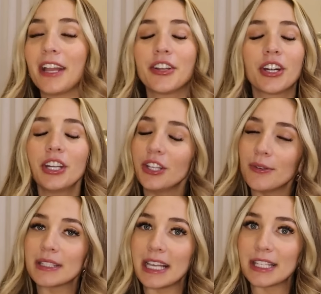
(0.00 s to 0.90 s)
and you're gonna
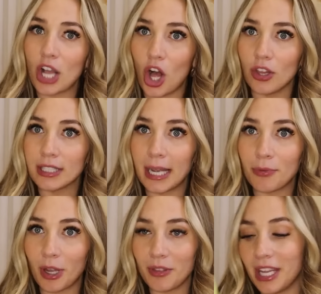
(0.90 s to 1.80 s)
use this all the time
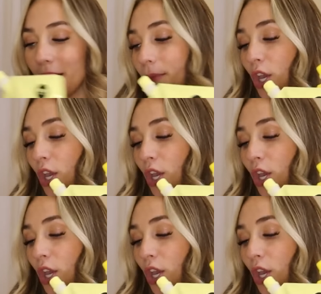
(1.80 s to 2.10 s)
throughout the year.